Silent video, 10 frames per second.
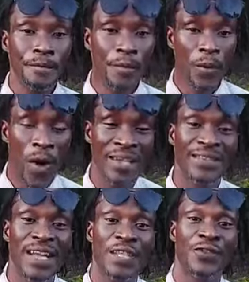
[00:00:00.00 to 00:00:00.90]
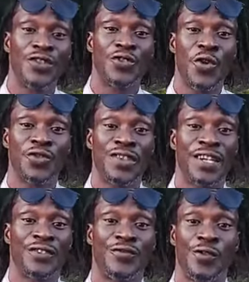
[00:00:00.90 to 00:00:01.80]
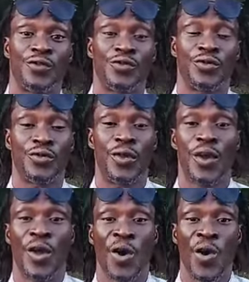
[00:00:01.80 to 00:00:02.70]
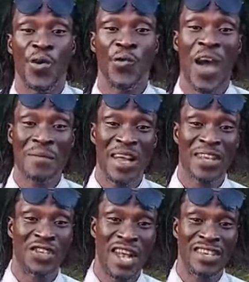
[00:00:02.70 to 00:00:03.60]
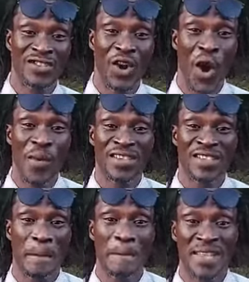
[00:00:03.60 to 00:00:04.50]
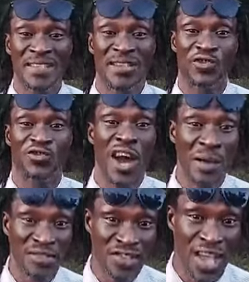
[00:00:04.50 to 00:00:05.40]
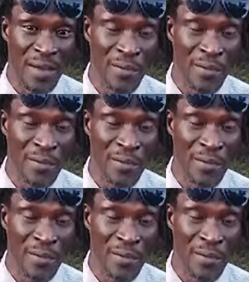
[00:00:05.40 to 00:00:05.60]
One starts to discuss that force. Why make journalists always they beat the drums them